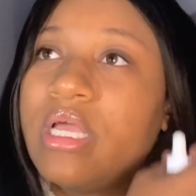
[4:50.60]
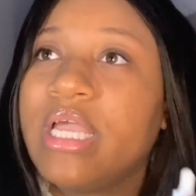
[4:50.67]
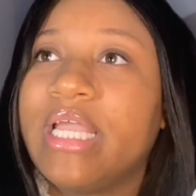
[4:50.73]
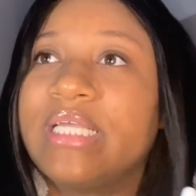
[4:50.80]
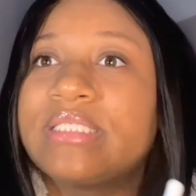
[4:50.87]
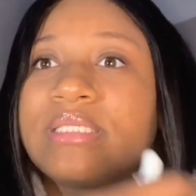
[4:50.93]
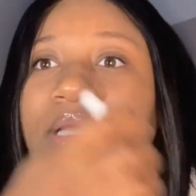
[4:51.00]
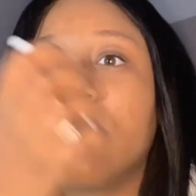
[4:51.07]

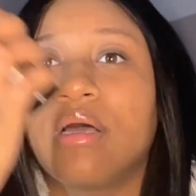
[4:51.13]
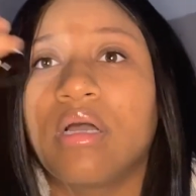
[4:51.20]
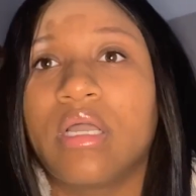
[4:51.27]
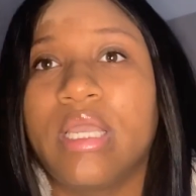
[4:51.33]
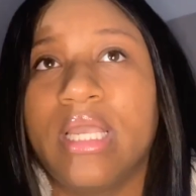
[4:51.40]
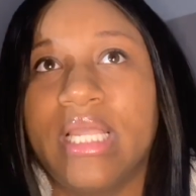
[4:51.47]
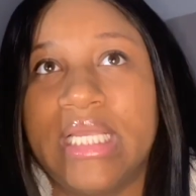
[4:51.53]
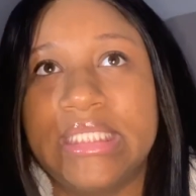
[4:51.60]
it's
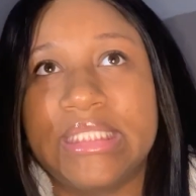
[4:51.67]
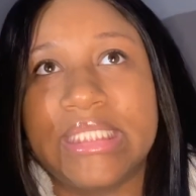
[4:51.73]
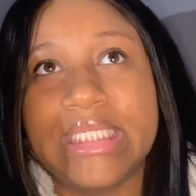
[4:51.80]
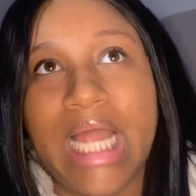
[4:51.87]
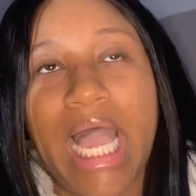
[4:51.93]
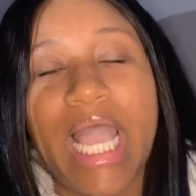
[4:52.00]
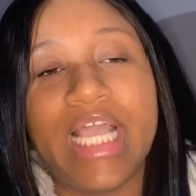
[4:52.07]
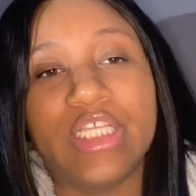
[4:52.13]

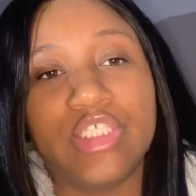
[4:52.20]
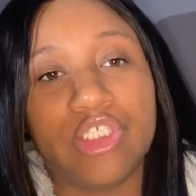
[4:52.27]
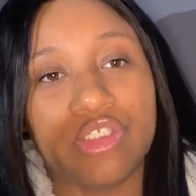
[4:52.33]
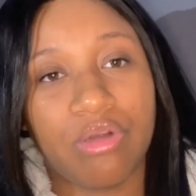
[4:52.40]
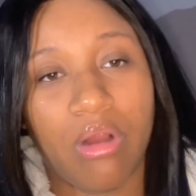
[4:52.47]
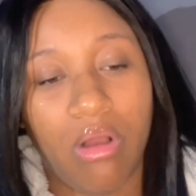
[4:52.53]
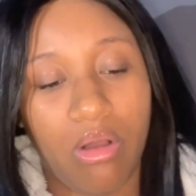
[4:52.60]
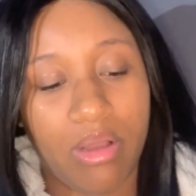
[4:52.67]
not as
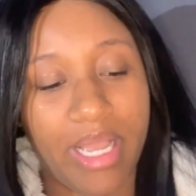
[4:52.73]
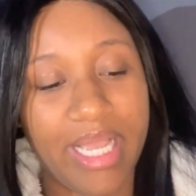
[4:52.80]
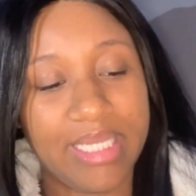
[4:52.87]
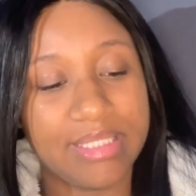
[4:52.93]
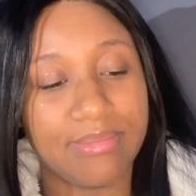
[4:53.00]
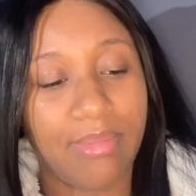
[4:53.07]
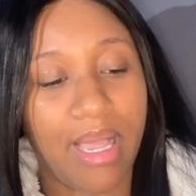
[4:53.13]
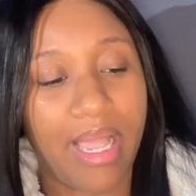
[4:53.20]
strong
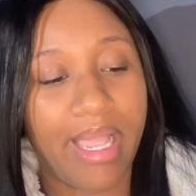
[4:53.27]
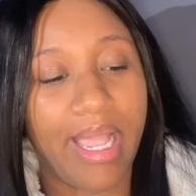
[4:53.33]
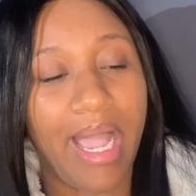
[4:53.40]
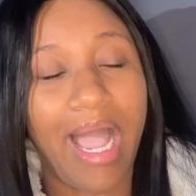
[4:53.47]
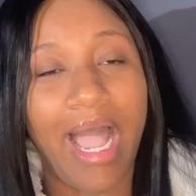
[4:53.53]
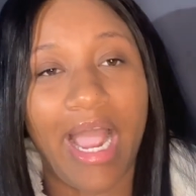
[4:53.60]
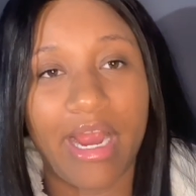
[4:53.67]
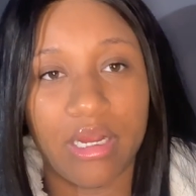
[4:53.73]
as my
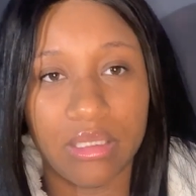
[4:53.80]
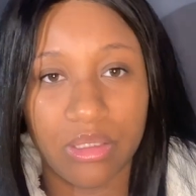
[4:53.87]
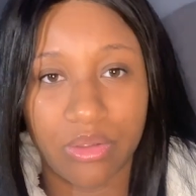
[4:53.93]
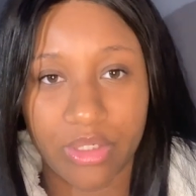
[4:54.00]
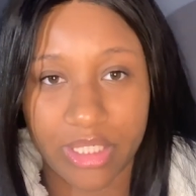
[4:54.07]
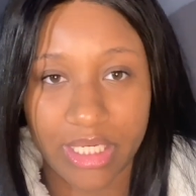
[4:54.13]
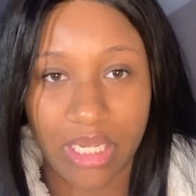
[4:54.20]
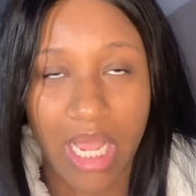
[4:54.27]

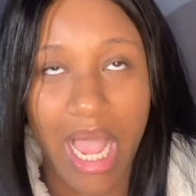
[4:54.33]
hyaluronic